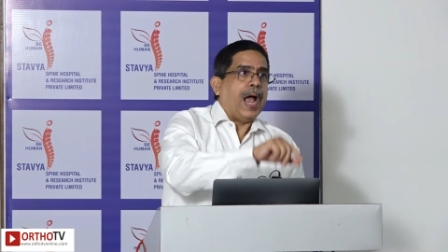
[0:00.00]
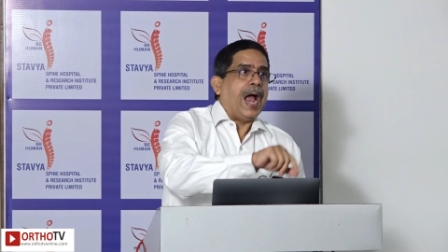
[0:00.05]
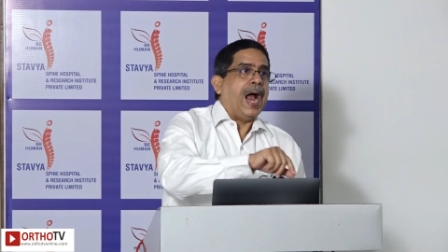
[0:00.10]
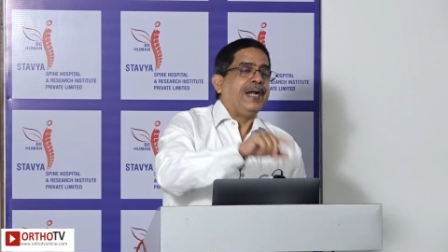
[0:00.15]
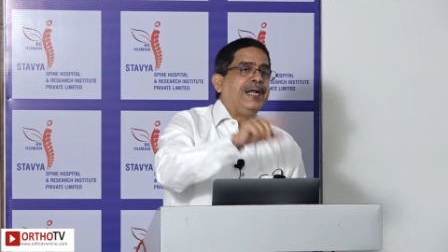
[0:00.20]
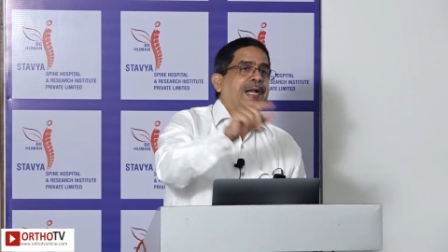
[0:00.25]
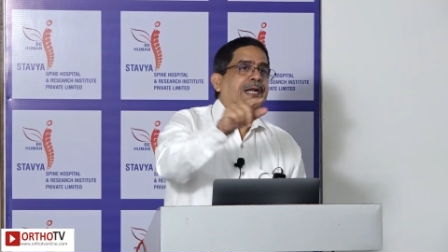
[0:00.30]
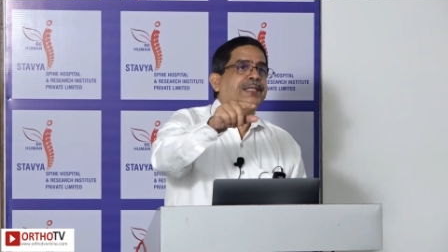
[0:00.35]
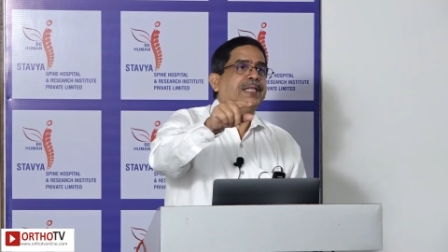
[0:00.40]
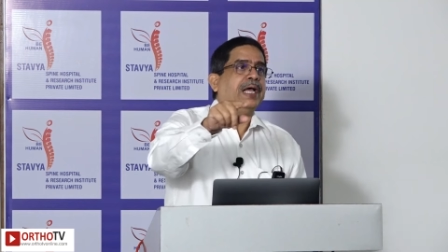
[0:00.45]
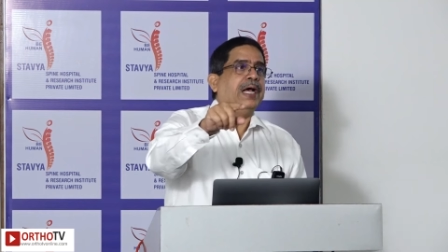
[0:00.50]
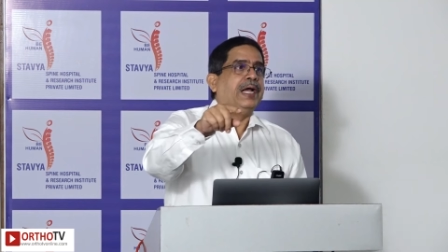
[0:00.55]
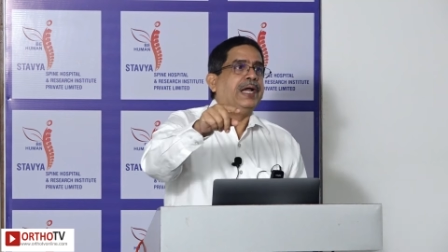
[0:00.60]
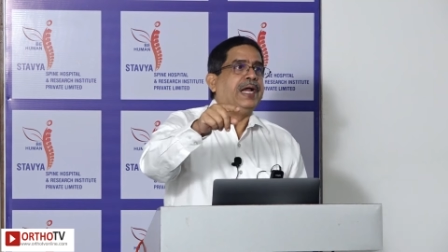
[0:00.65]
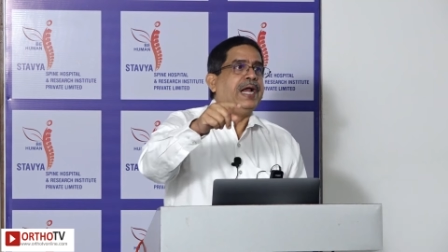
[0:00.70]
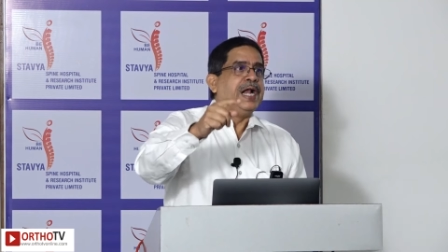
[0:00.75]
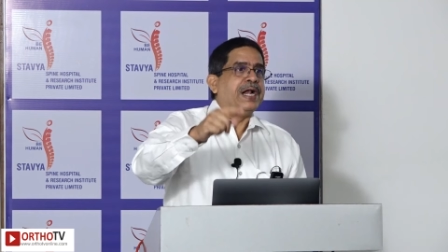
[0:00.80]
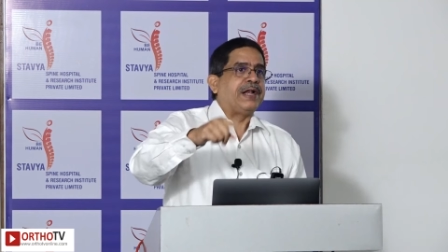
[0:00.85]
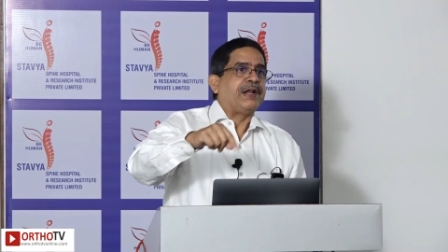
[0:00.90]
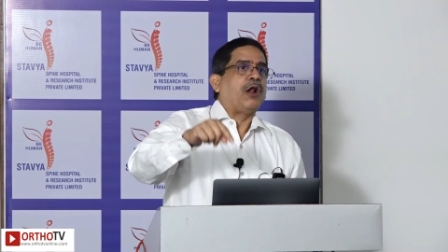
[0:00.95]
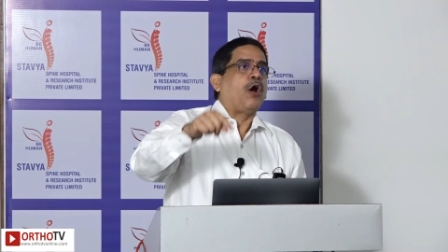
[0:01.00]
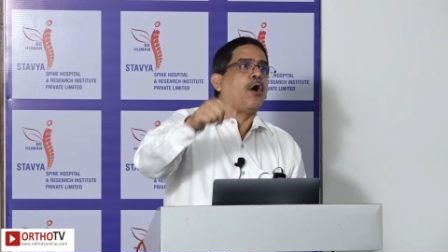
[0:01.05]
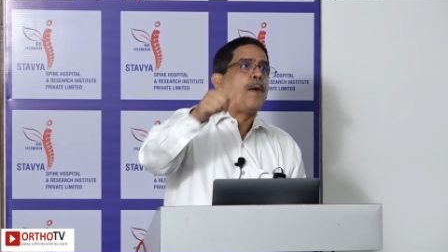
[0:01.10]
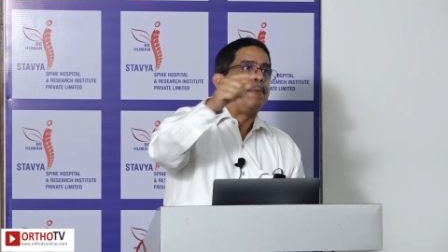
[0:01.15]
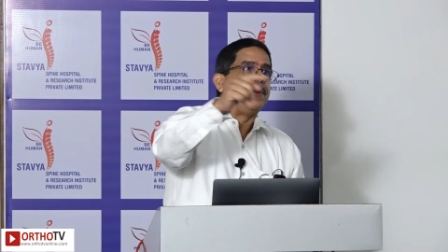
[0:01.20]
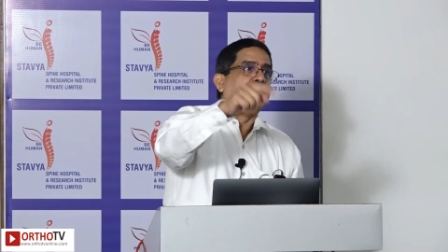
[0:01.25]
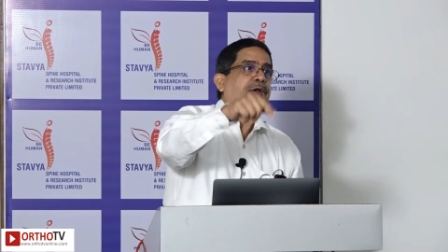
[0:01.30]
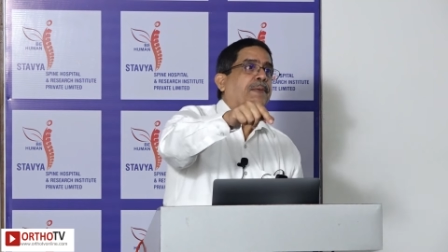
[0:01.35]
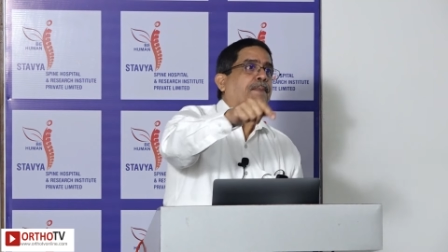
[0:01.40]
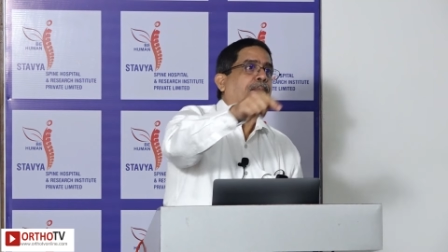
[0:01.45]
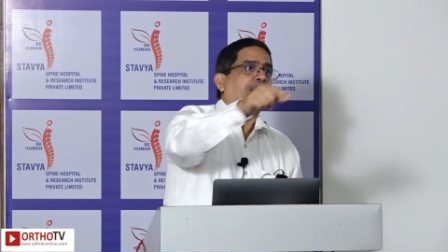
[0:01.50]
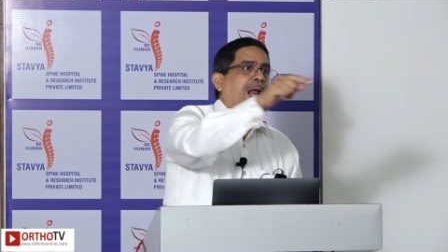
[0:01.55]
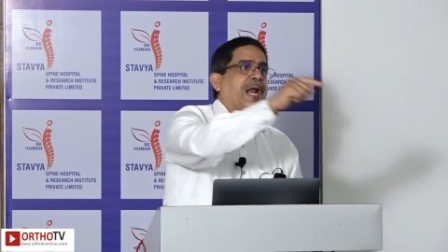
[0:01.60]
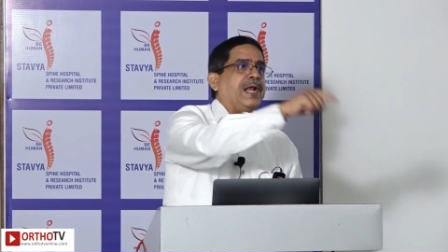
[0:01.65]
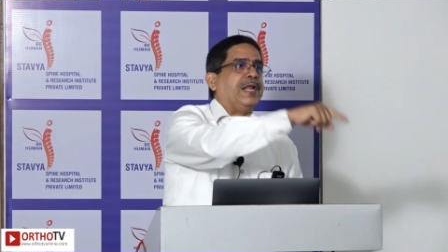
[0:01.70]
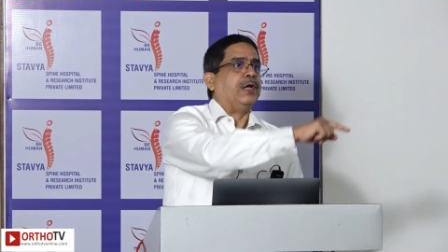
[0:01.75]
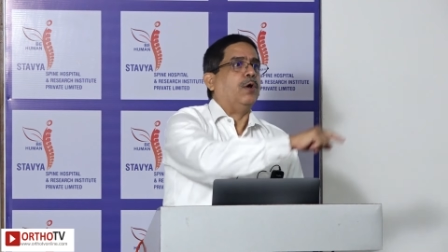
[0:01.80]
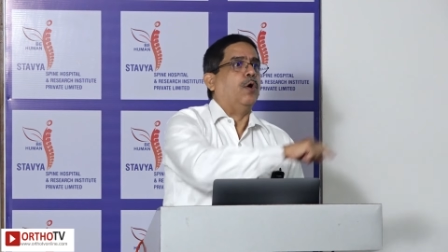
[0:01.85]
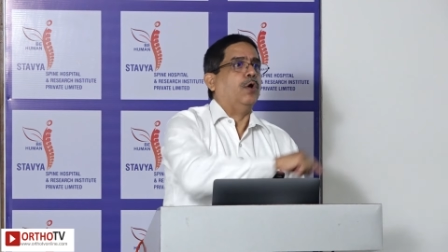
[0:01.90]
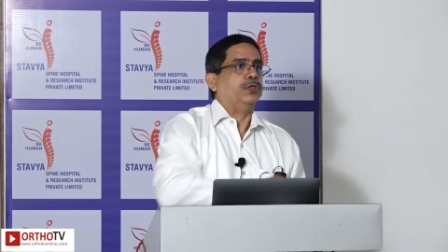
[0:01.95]
added the intraoperative
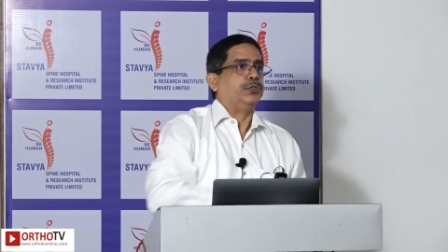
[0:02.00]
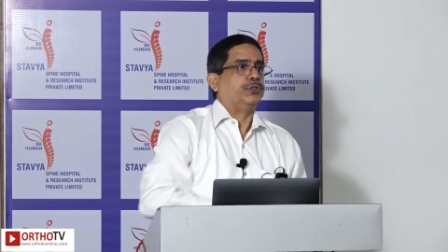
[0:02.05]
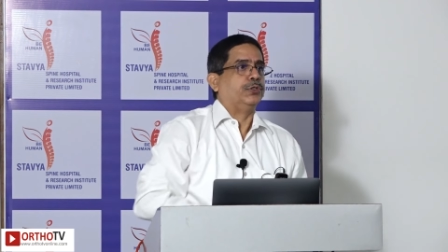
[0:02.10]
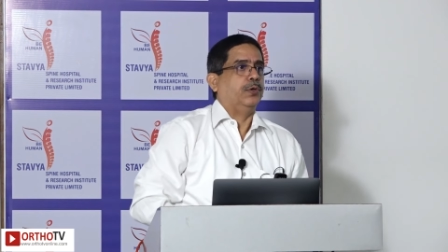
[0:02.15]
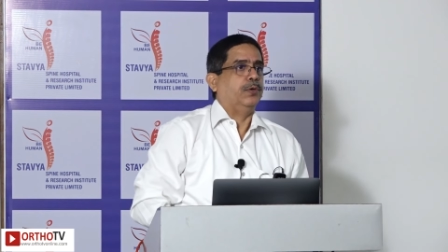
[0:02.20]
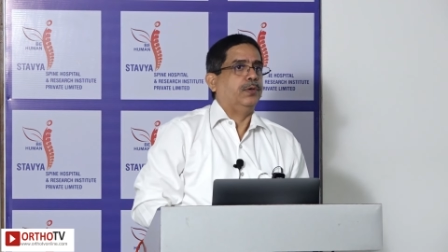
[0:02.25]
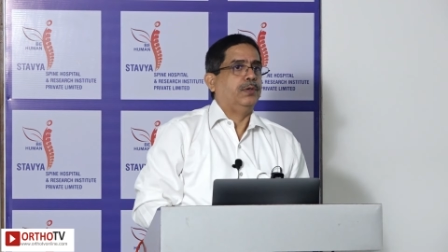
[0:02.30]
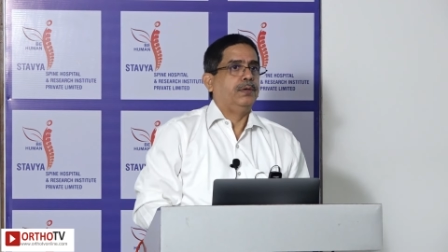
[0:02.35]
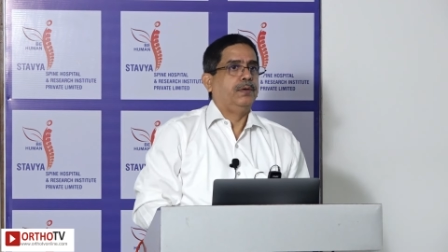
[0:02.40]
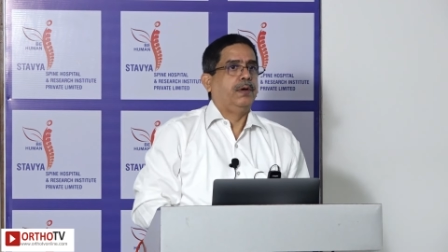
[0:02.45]
planning also.